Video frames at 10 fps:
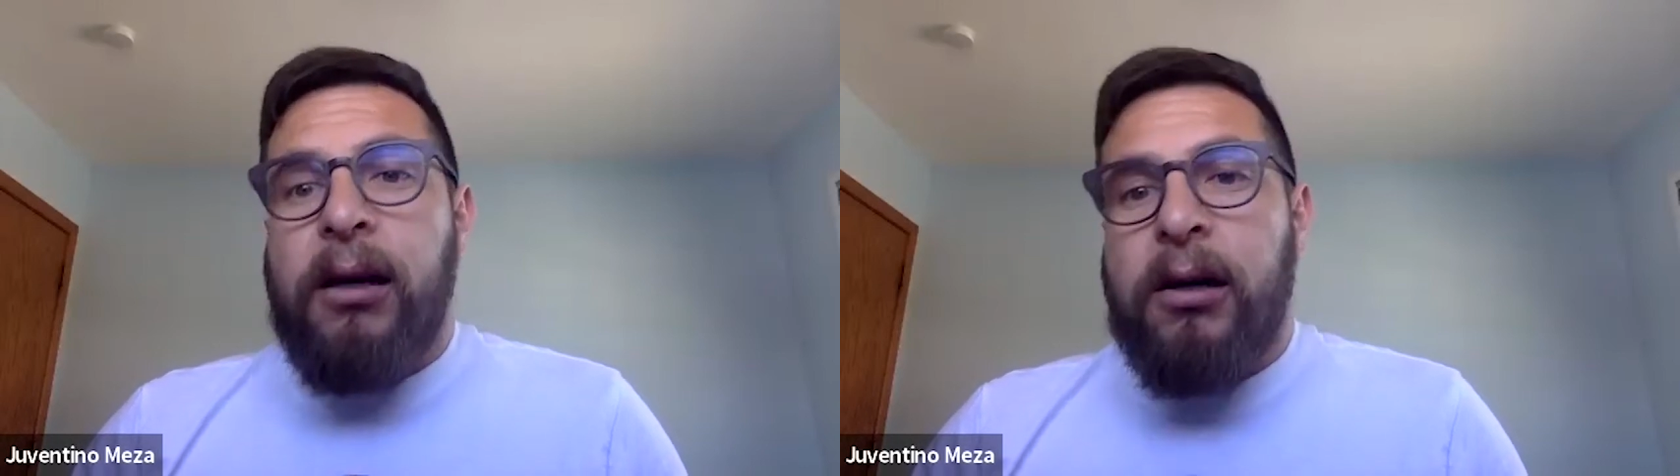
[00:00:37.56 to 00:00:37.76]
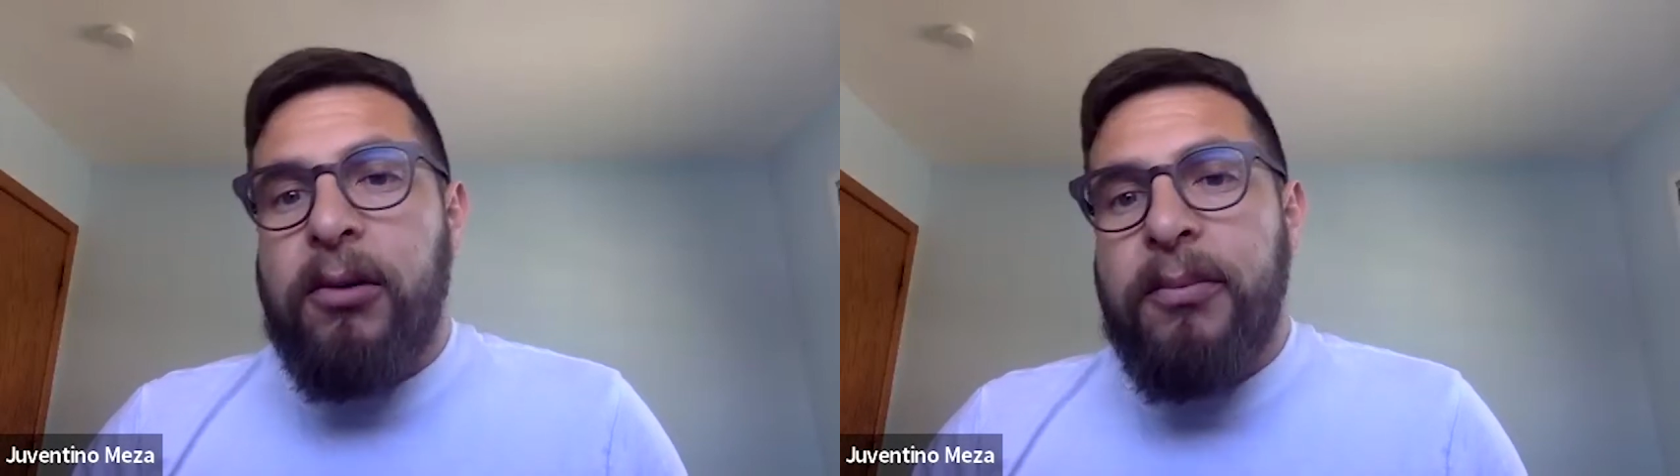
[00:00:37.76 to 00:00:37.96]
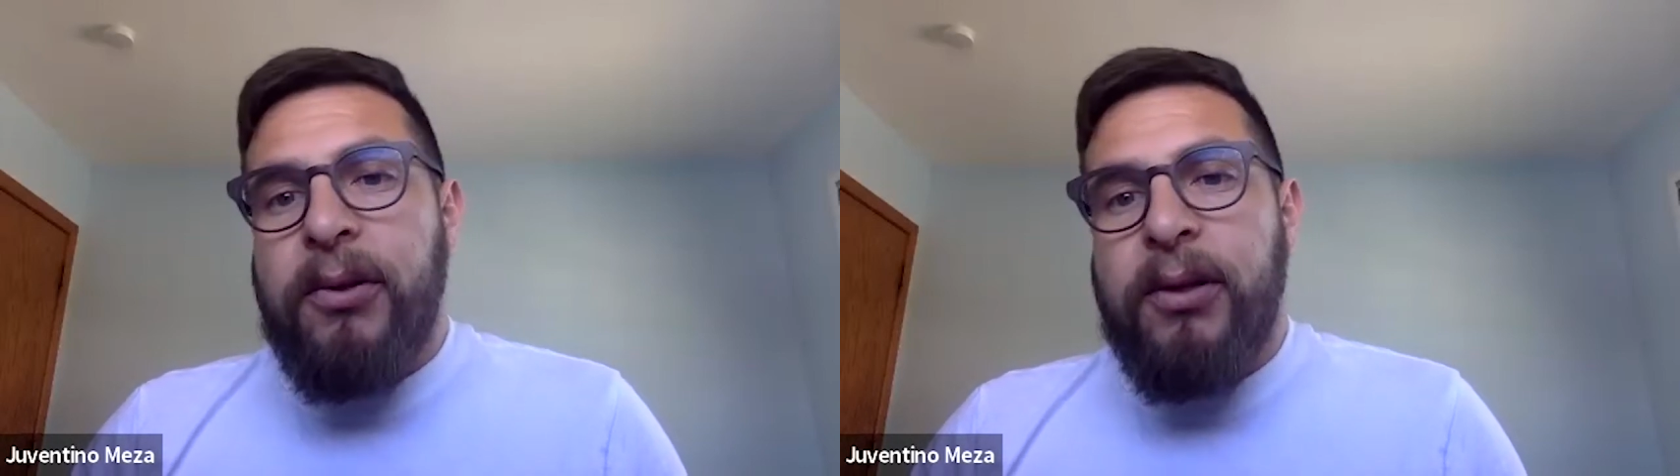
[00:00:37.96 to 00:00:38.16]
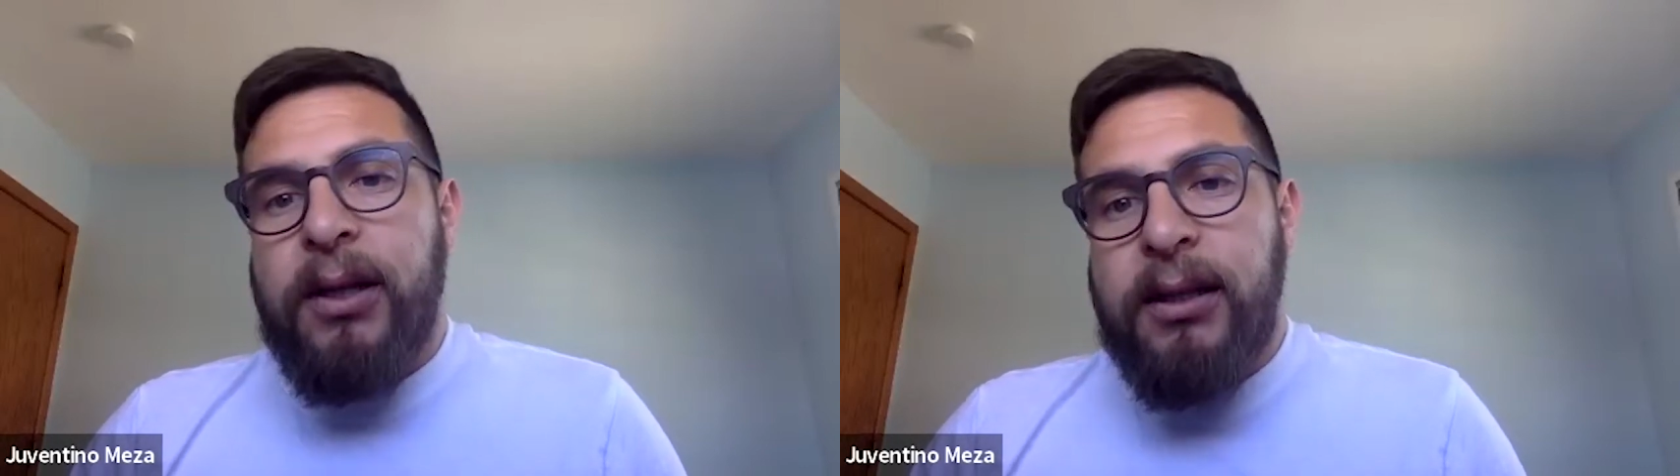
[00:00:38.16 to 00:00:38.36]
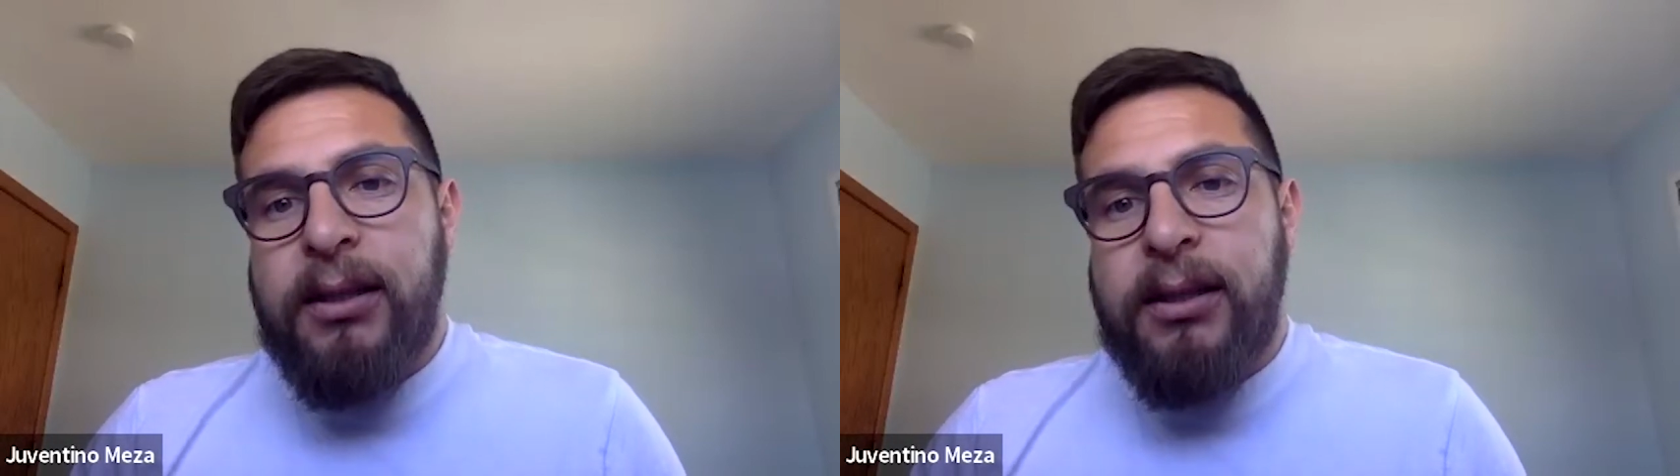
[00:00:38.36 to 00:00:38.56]
their
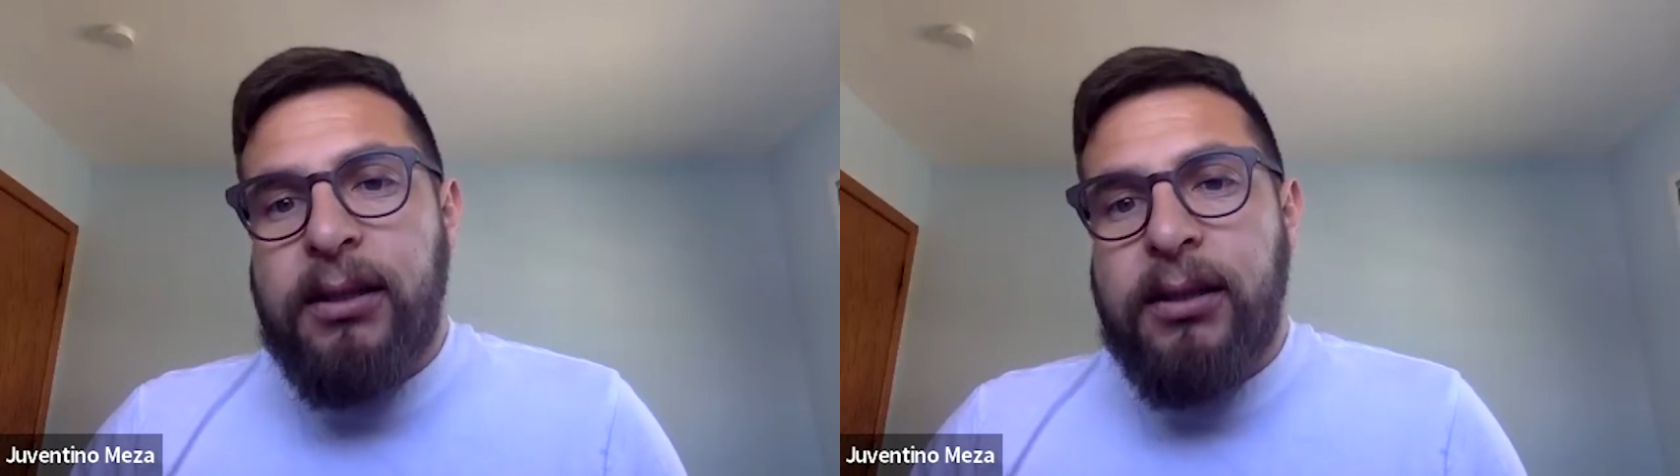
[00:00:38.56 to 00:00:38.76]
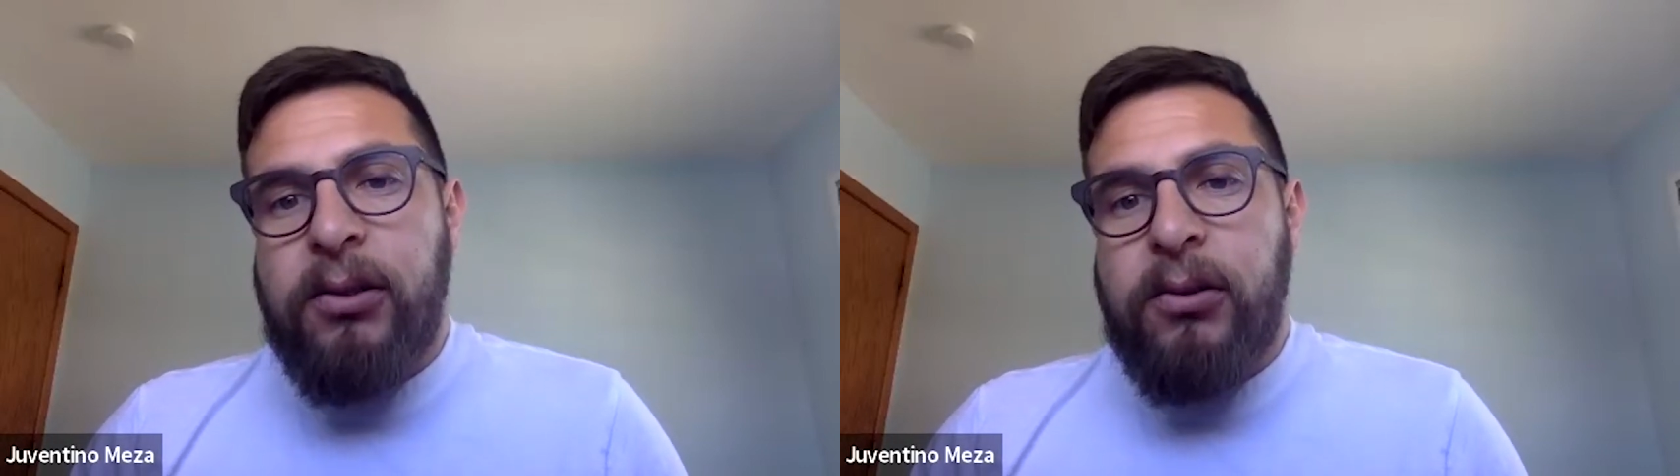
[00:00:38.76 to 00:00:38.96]
communities